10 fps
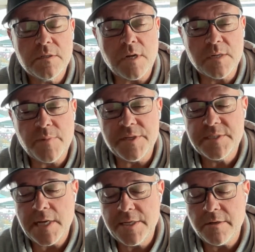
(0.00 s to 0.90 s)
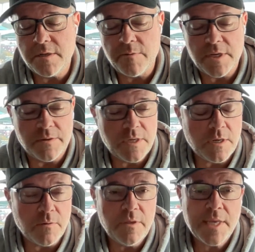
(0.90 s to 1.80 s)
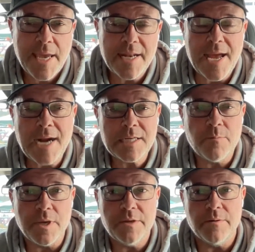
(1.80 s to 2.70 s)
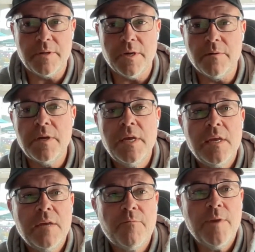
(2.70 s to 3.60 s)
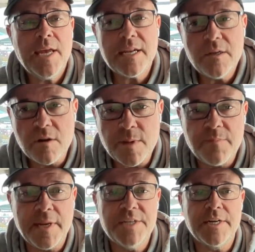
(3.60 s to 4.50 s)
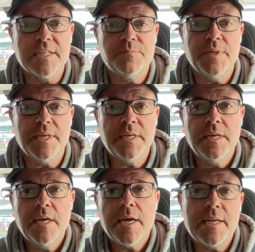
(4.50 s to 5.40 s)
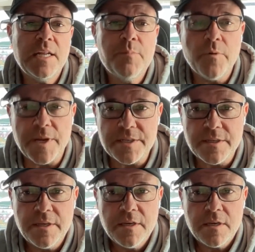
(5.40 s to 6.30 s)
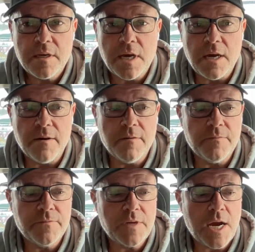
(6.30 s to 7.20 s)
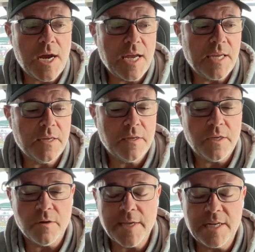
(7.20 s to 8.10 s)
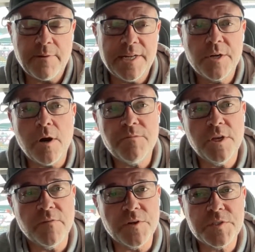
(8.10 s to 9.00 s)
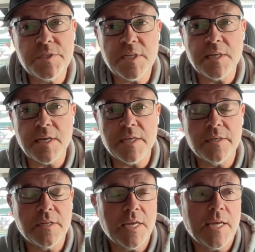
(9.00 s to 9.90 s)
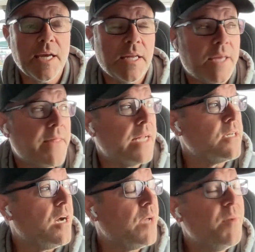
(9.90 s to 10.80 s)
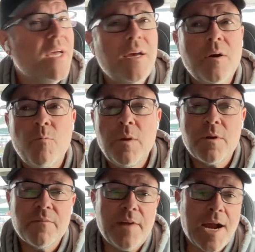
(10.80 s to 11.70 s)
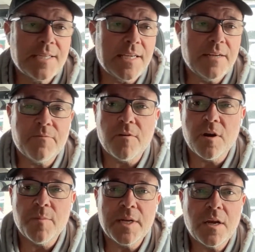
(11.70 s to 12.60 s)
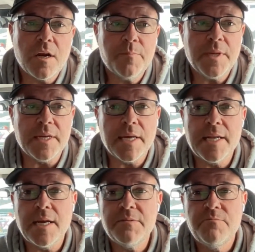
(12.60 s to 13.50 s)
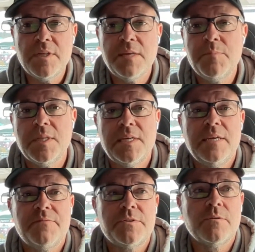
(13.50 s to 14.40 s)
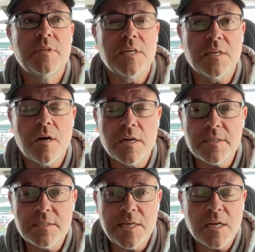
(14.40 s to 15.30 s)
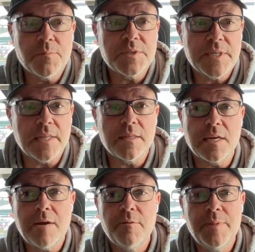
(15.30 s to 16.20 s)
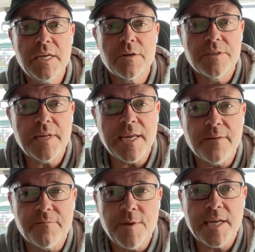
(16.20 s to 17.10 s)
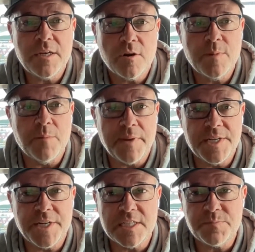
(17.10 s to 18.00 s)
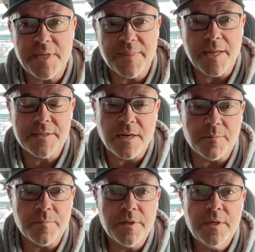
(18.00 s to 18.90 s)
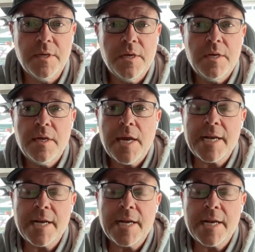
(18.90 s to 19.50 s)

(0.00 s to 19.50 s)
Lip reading: Dr. Brown said, you don't know what you don't know. You can't act on what you don't know. If we had known about meningitis B at any point of Kai, you know, getting ready to go off to university, and at that time, we would have vaccinated for him in a heartbeat. And I really believe, truly, honestly, 100% that Kai would be here today if we had known about meningitis B at that time.